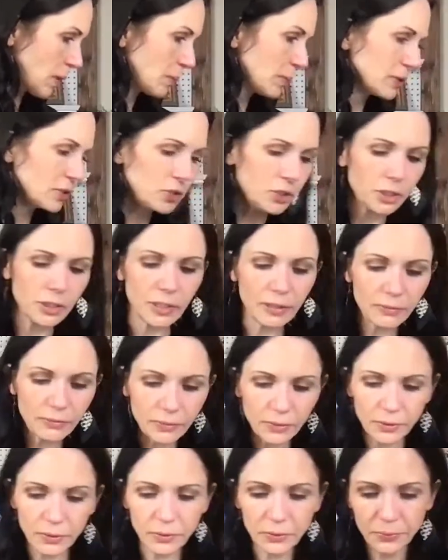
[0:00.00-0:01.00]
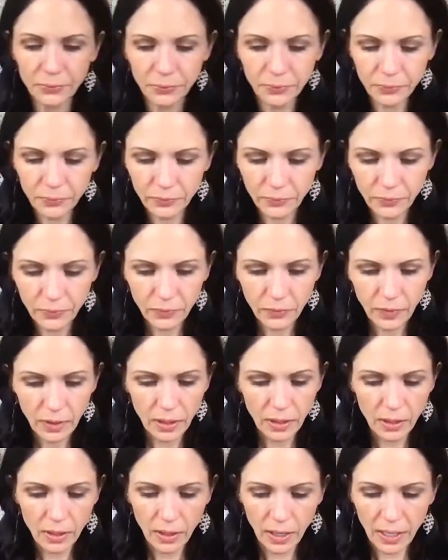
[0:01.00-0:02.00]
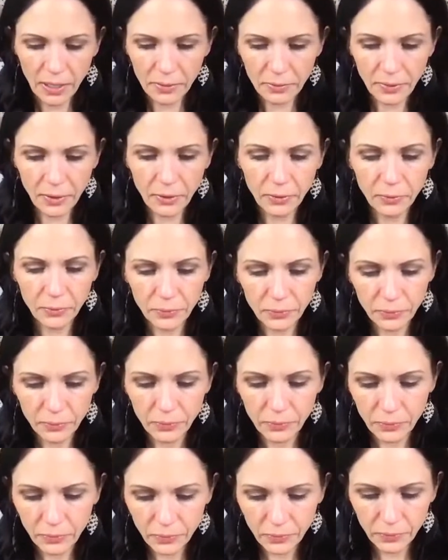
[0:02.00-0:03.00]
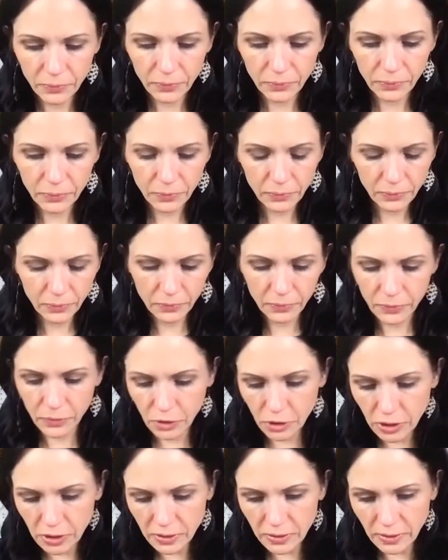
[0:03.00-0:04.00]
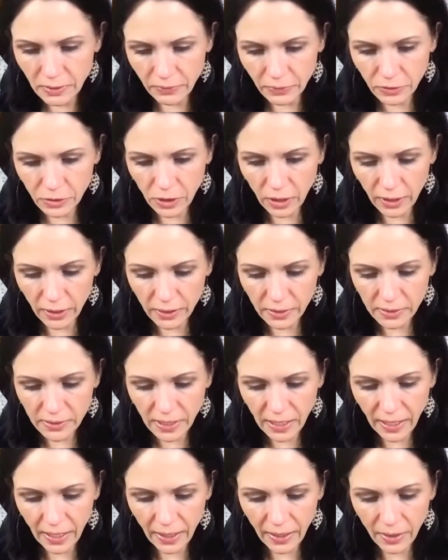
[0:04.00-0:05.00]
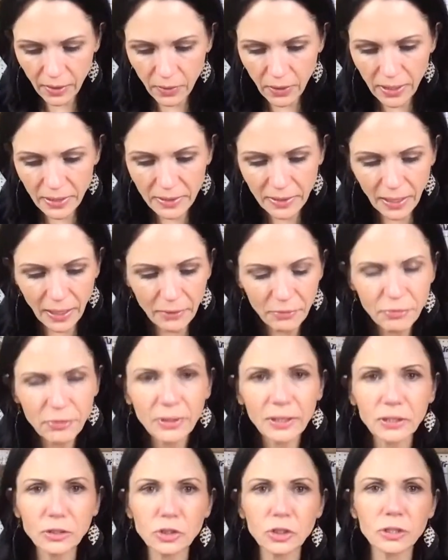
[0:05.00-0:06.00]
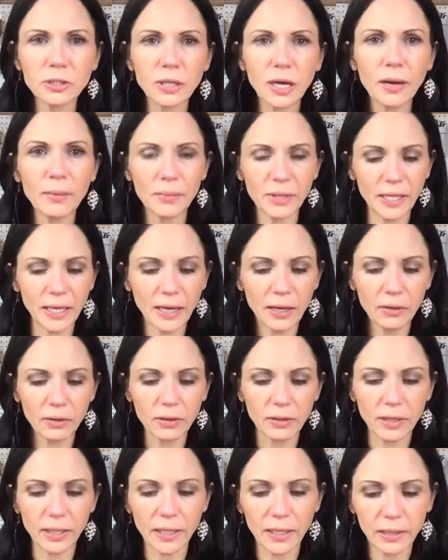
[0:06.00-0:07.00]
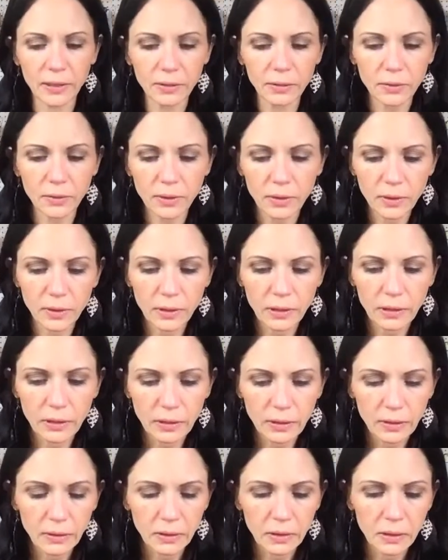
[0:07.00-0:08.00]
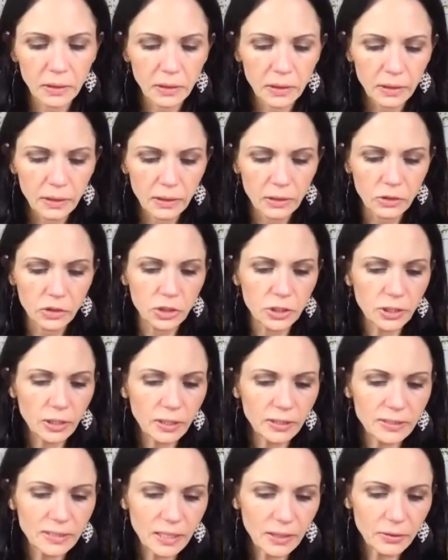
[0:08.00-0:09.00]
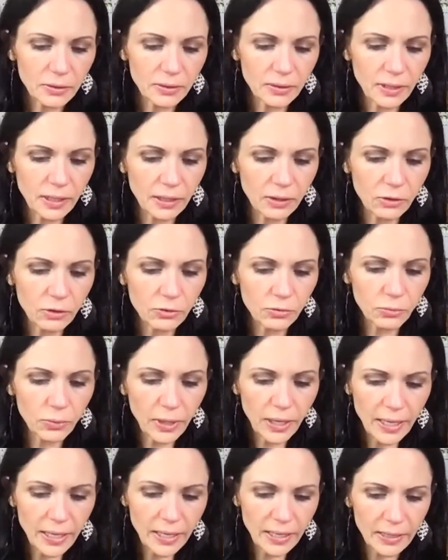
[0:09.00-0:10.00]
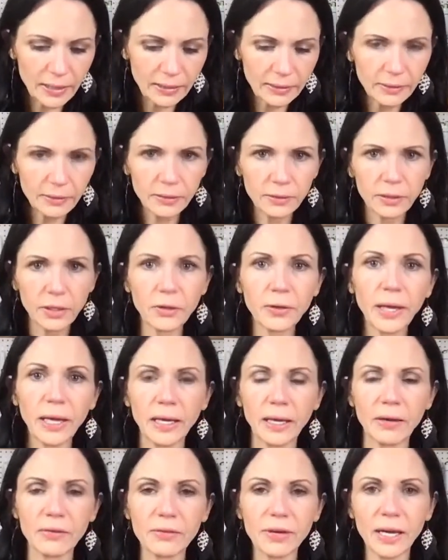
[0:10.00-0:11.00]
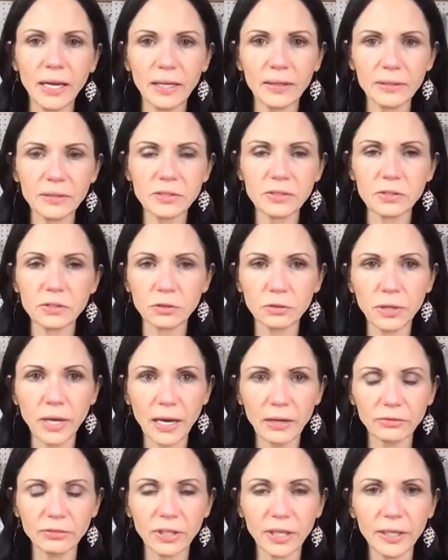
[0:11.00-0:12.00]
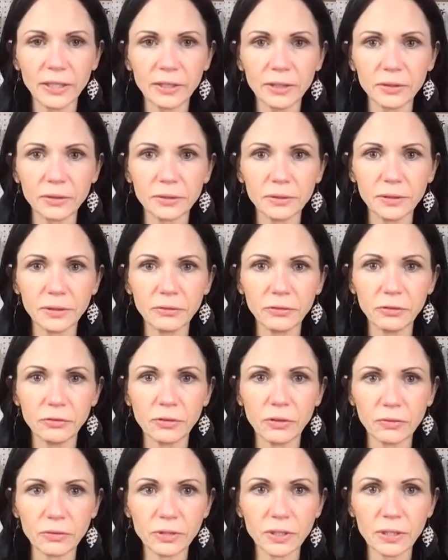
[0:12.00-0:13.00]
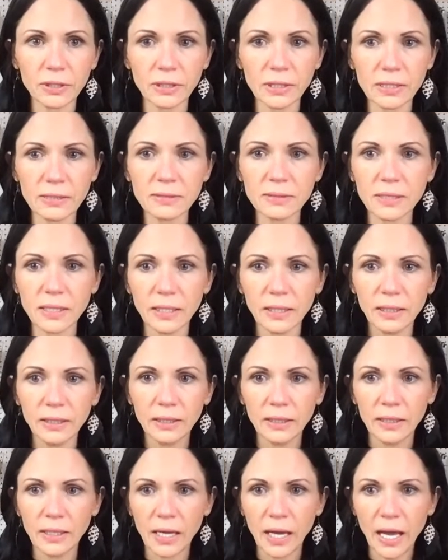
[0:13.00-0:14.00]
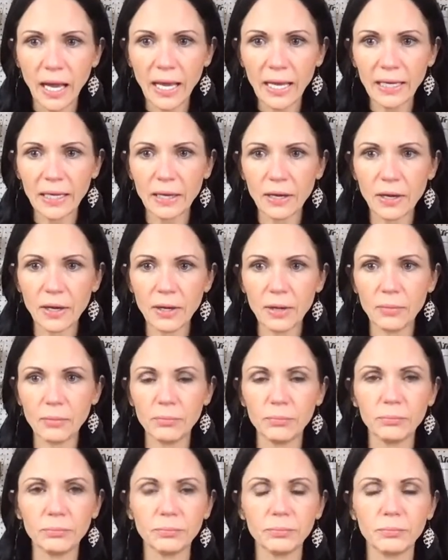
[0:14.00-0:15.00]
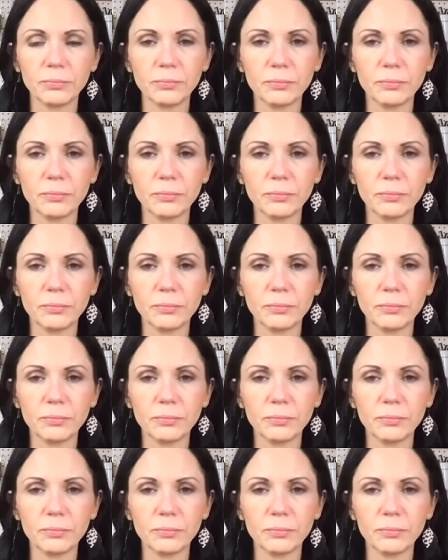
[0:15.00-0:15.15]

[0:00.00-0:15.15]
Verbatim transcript: but she never, I don't know, she just never taught us how. I, I feel like she taught me how to like, she taught us how to like thread. Okay, I've got, this is a craft iron. If you've never done this, I um